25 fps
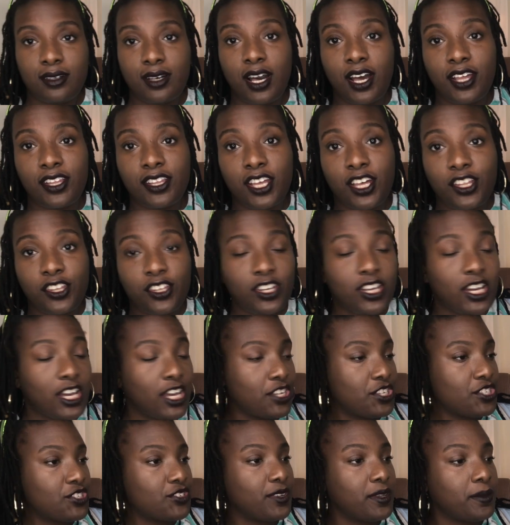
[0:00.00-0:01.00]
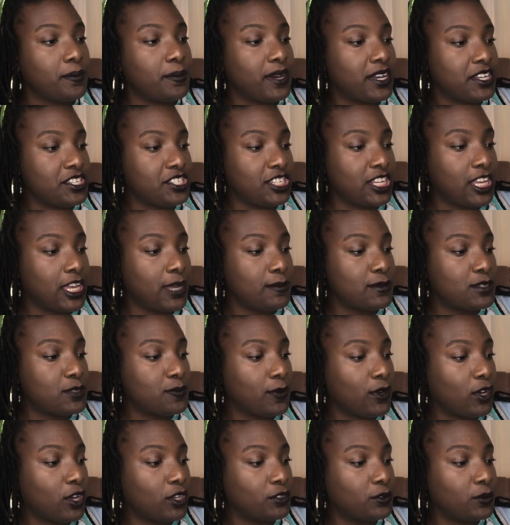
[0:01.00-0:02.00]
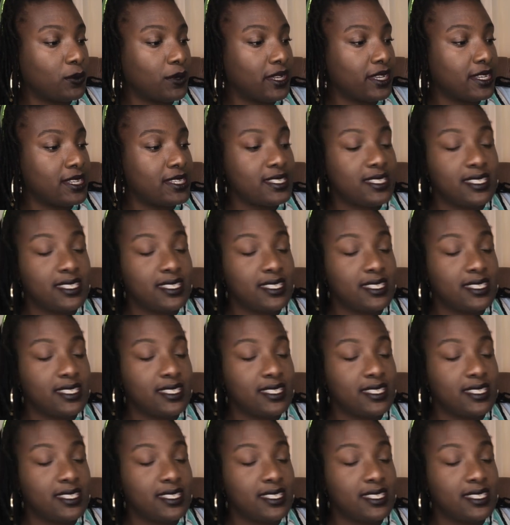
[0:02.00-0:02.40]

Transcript: Another Country by James Baldwin,